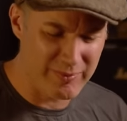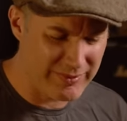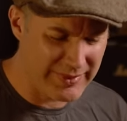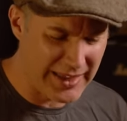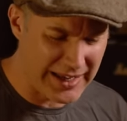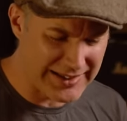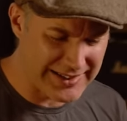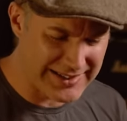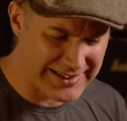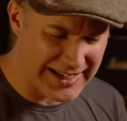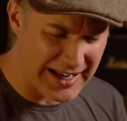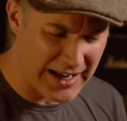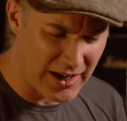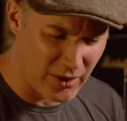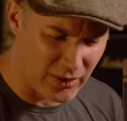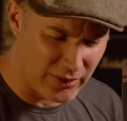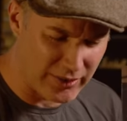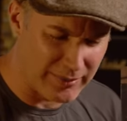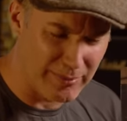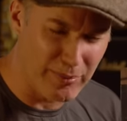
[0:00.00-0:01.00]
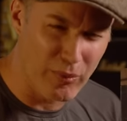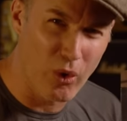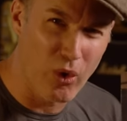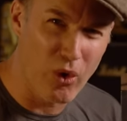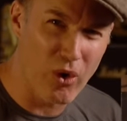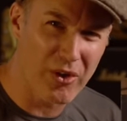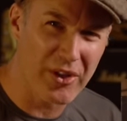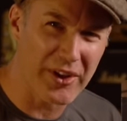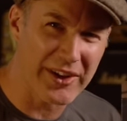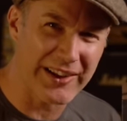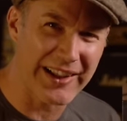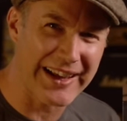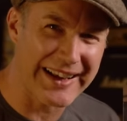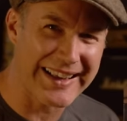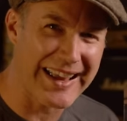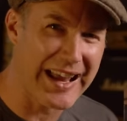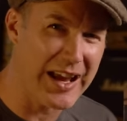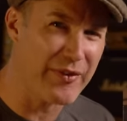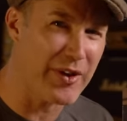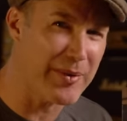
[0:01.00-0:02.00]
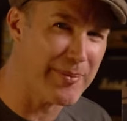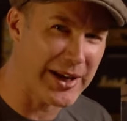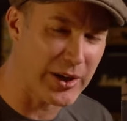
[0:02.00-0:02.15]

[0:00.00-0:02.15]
That sound more than like heavy